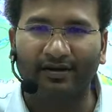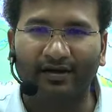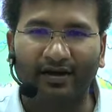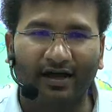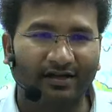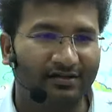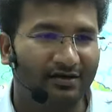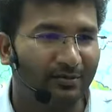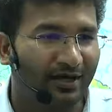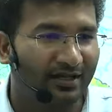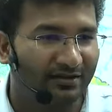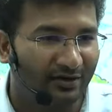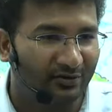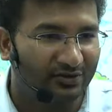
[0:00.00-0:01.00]
Hyderabad
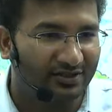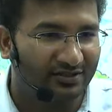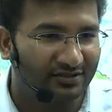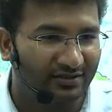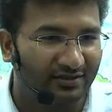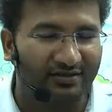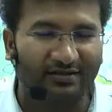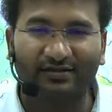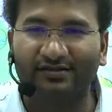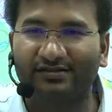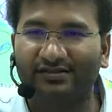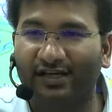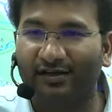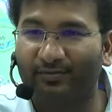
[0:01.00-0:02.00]
House,
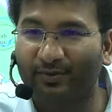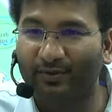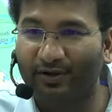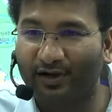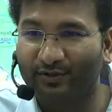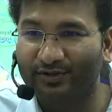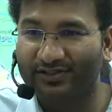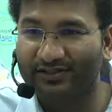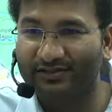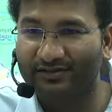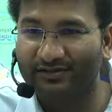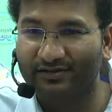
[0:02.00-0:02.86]
Jaipur House,